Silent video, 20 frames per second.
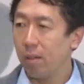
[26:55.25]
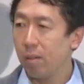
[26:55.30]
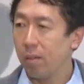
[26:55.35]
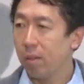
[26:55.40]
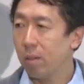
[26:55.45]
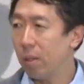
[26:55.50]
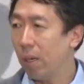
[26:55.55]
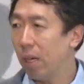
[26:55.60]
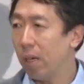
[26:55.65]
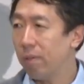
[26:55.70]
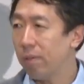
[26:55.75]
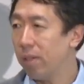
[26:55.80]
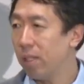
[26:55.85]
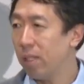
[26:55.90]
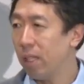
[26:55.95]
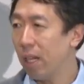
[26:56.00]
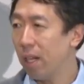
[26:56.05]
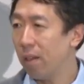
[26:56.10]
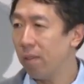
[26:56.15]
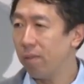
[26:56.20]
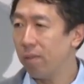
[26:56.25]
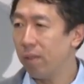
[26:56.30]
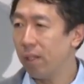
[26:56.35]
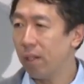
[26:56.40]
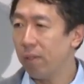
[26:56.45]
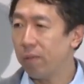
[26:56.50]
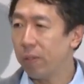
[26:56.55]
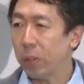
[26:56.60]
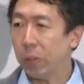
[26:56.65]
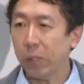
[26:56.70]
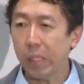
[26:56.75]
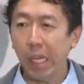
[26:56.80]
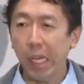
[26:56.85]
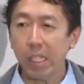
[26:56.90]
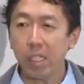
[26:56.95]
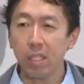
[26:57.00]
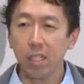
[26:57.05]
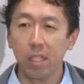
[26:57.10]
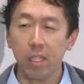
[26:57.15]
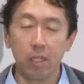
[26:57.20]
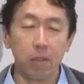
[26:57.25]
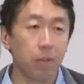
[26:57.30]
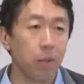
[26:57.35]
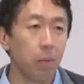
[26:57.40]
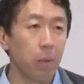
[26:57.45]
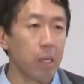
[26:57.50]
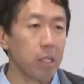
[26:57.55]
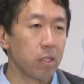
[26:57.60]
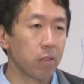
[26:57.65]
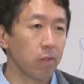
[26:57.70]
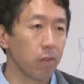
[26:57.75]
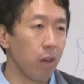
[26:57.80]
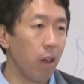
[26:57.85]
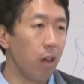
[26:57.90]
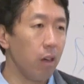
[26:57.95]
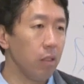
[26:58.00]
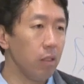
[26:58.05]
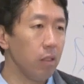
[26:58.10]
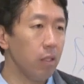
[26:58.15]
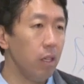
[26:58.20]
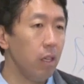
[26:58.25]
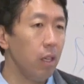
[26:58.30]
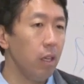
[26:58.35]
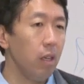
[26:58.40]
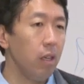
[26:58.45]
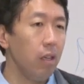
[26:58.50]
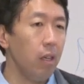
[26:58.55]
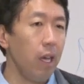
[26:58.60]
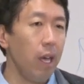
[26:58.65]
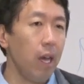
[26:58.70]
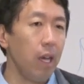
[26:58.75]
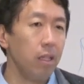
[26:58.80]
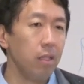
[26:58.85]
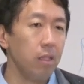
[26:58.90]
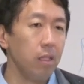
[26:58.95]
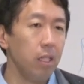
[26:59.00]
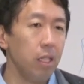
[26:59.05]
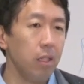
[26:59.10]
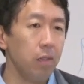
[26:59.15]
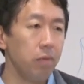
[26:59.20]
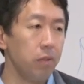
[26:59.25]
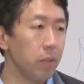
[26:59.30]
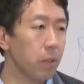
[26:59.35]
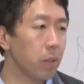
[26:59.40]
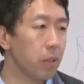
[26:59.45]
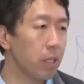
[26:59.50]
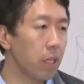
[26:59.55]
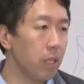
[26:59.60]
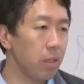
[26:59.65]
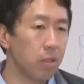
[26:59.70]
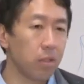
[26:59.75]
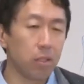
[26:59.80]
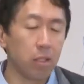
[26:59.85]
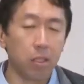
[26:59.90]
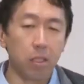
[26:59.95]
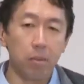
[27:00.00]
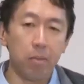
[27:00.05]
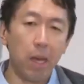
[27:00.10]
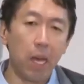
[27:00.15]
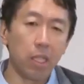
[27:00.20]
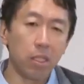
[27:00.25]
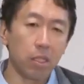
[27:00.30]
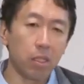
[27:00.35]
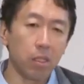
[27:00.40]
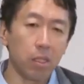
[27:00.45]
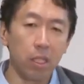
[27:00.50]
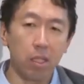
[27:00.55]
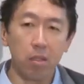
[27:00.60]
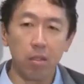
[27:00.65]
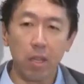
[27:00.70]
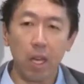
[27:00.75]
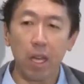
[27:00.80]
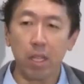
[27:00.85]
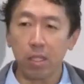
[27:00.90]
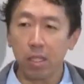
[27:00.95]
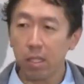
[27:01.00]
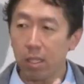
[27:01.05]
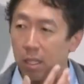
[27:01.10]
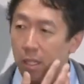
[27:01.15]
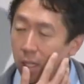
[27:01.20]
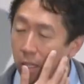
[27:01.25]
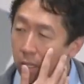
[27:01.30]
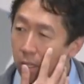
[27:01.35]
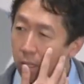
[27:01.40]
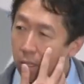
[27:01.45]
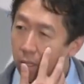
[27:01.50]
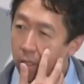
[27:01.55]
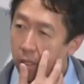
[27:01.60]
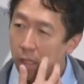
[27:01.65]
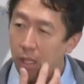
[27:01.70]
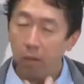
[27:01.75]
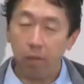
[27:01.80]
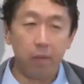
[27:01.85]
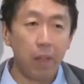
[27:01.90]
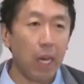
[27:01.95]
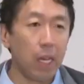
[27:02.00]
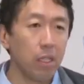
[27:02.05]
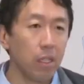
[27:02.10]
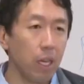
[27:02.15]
you often have a few guesses for what's wrong, and if you can systematically test if that